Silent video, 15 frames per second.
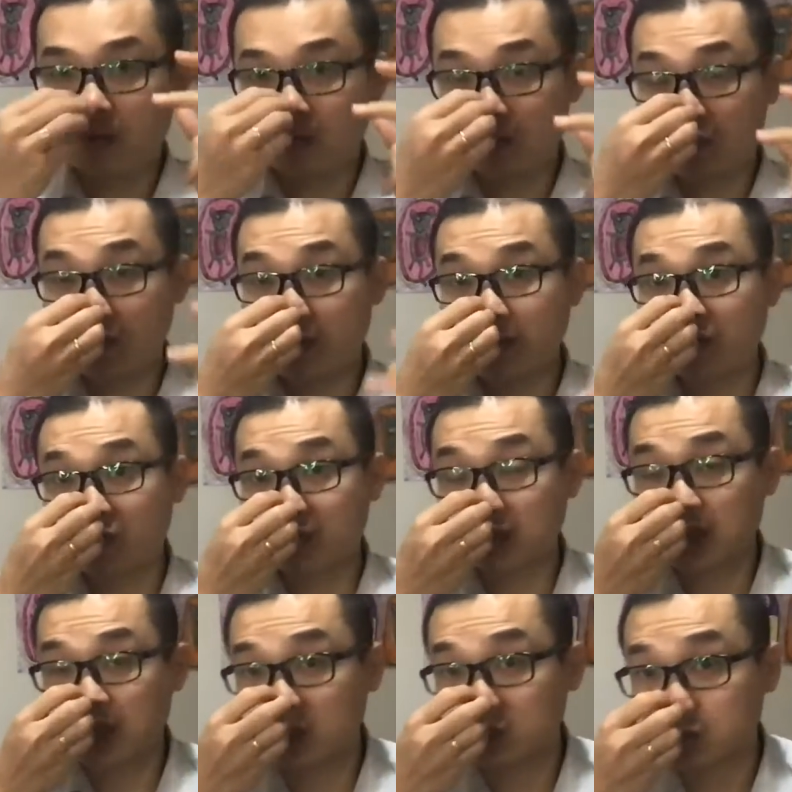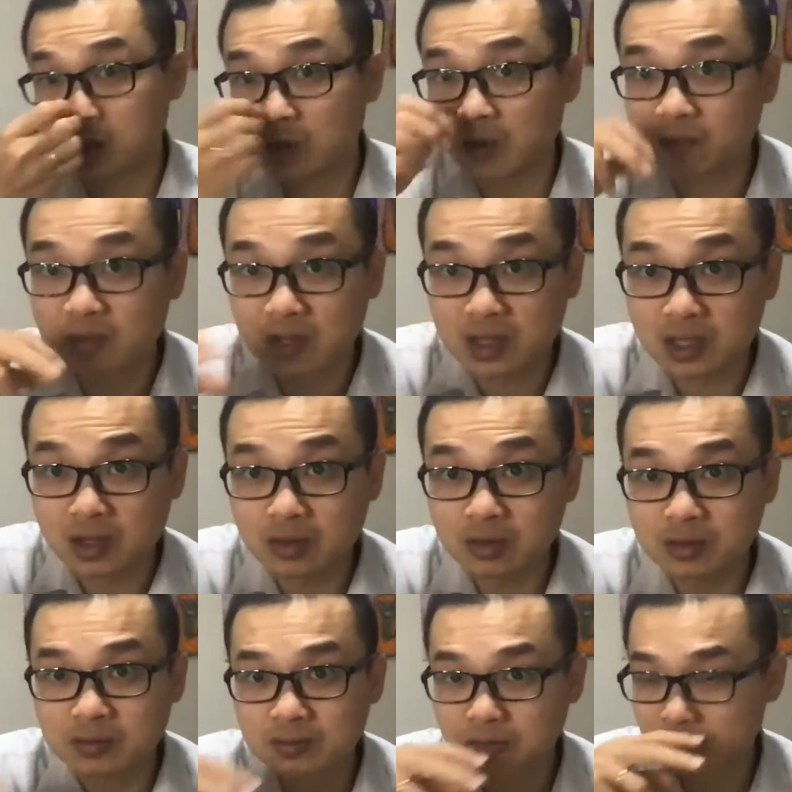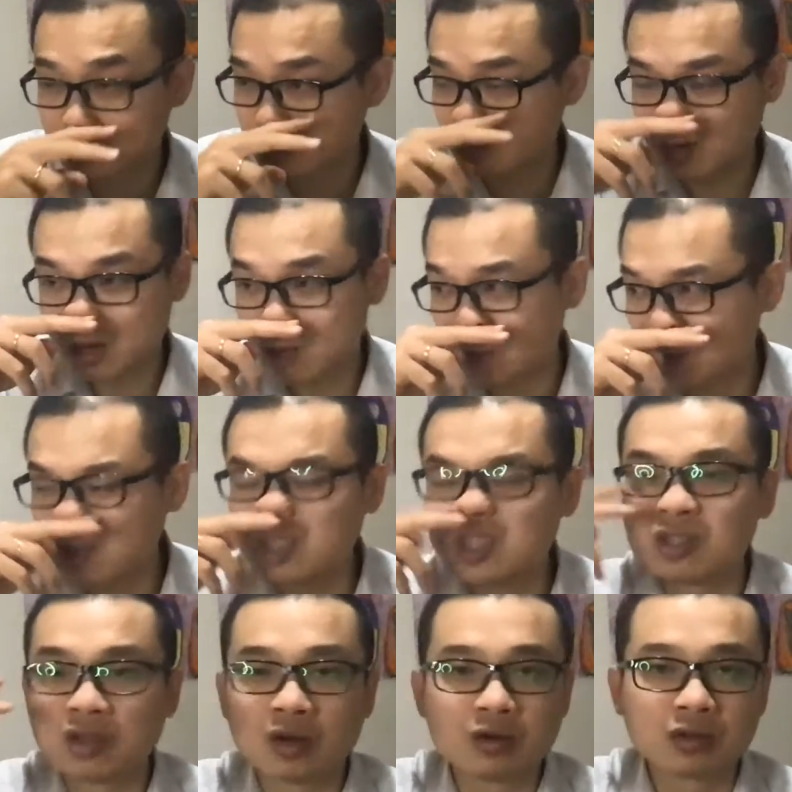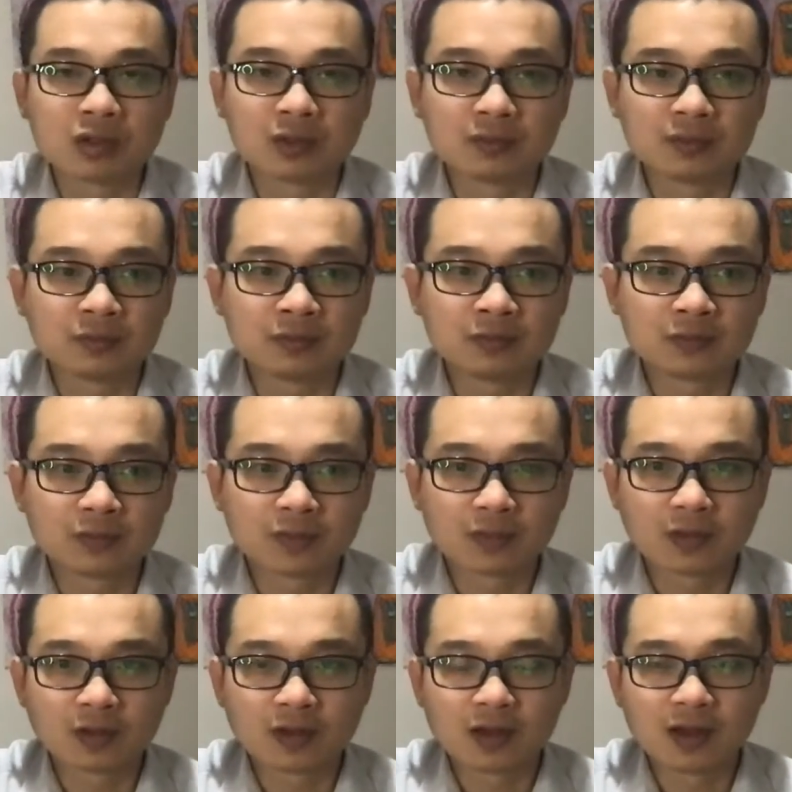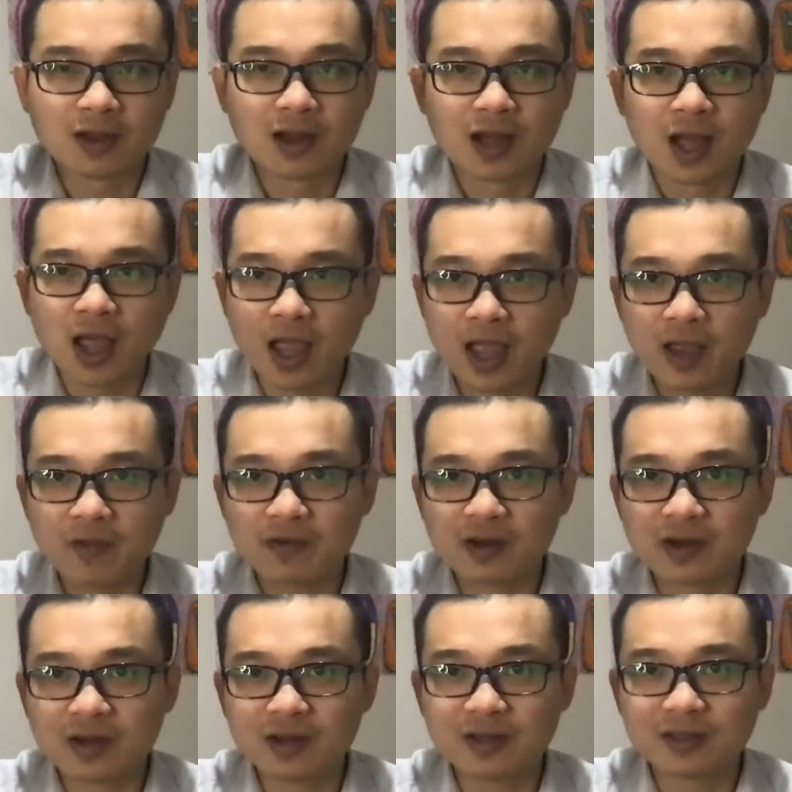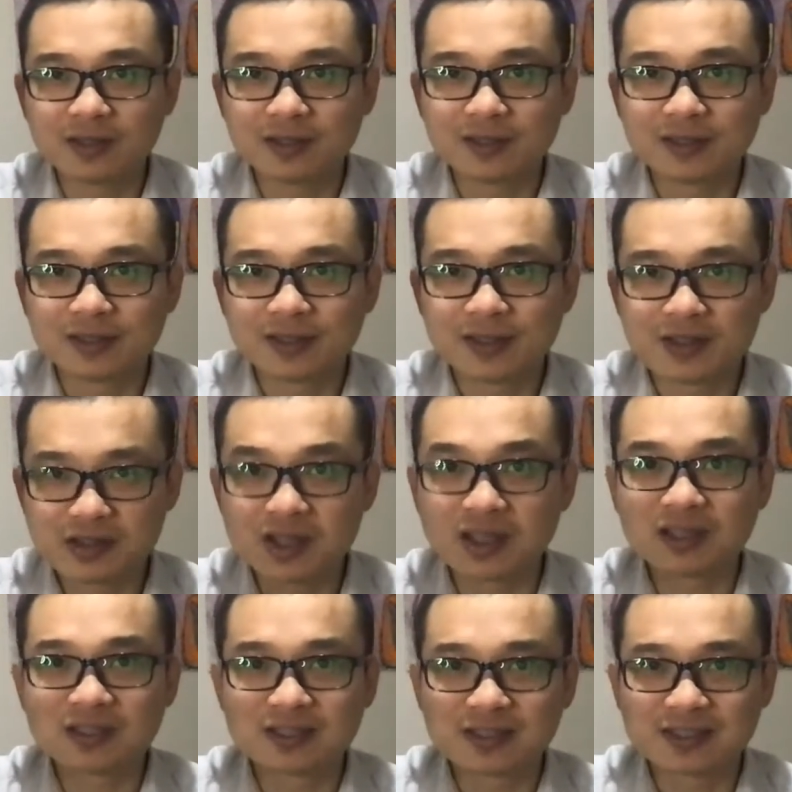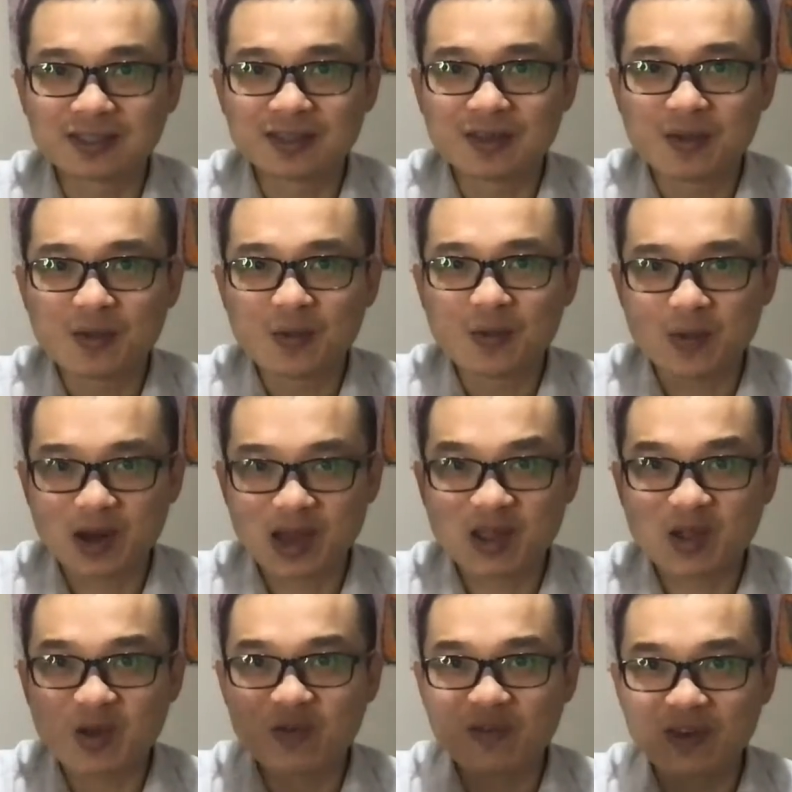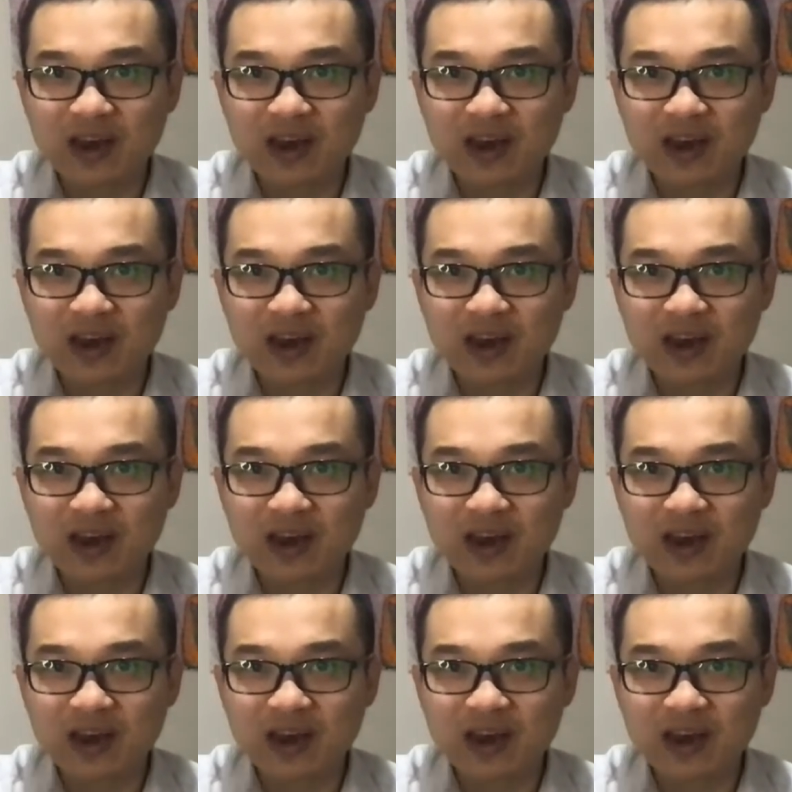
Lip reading: while the retention of the needle, sorry, I got itchy nose. I have things. When I go for